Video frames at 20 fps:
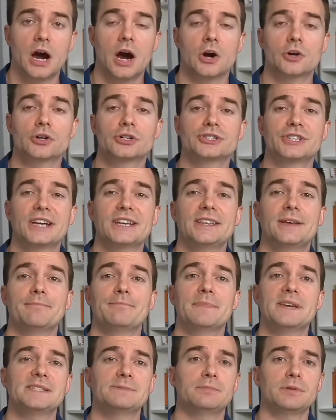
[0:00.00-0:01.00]
Understanding the
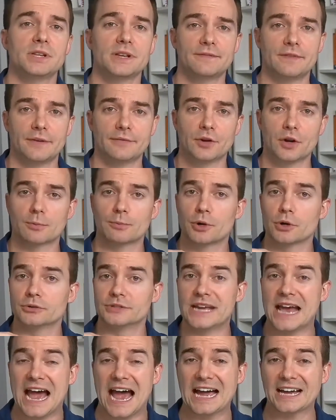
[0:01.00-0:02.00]
misbelief of your
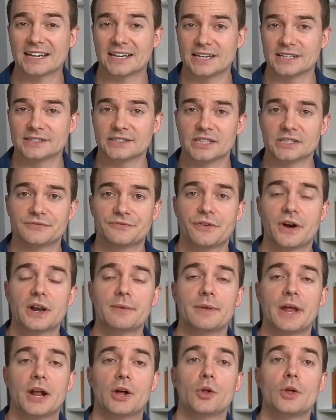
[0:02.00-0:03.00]
protagonist is
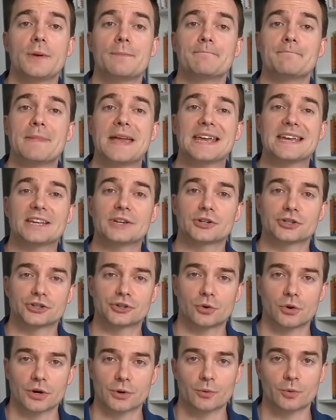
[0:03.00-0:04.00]
fundamental in making your
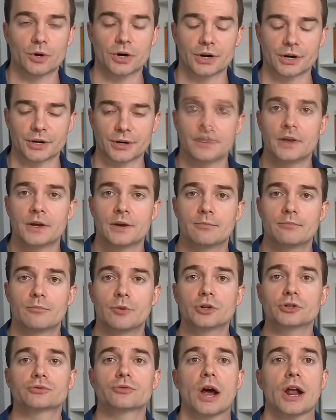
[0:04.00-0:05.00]
story work.
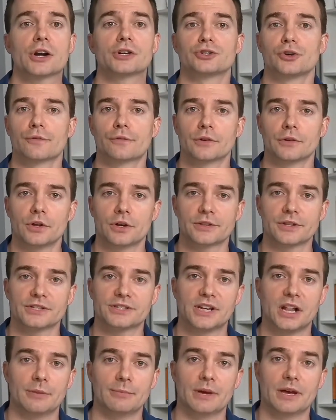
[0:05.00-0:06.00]
Most writers overlook
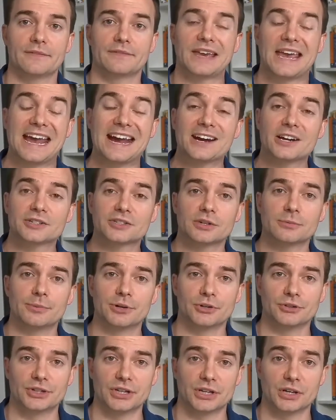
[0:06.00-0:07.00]
this element of character
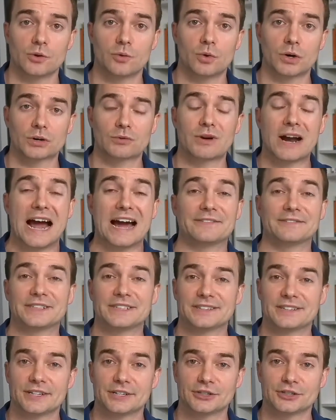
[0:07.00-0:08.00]
building when
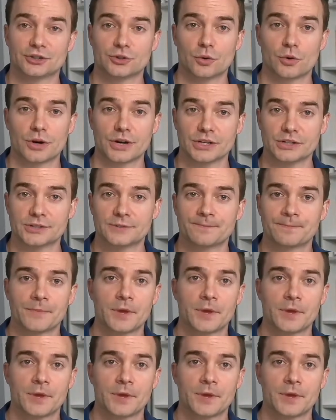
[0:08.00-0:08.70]
crafting their stories.